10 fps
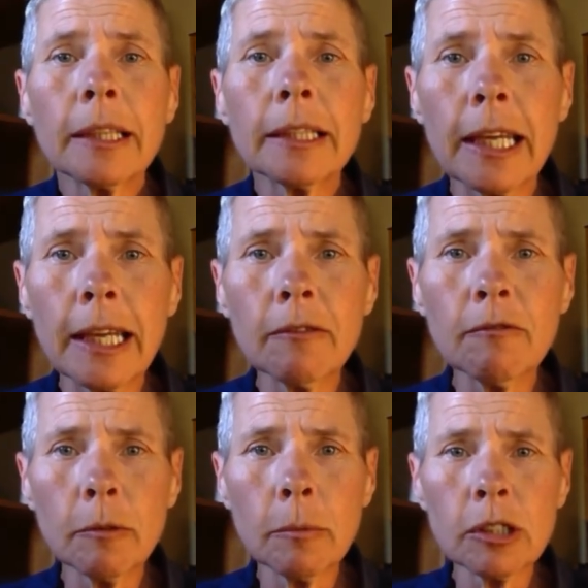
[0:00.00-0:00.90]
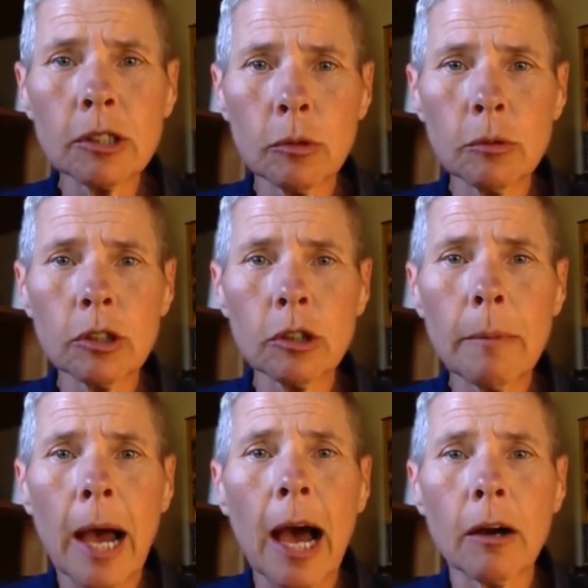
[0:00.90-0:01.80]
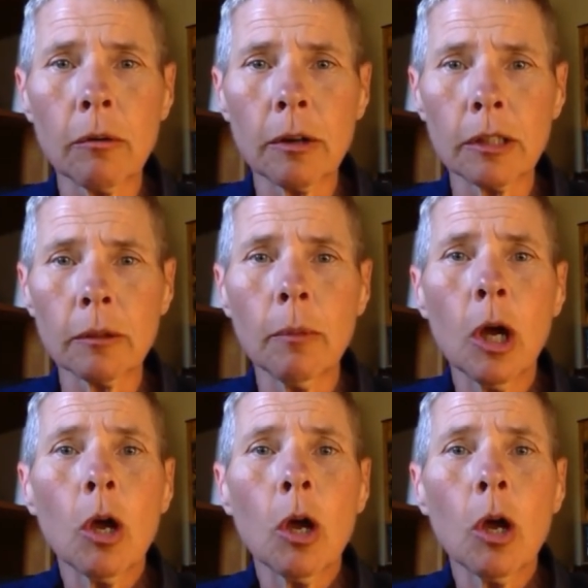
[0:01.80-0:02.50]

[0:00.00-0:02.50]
the infamous YouTube algorithm,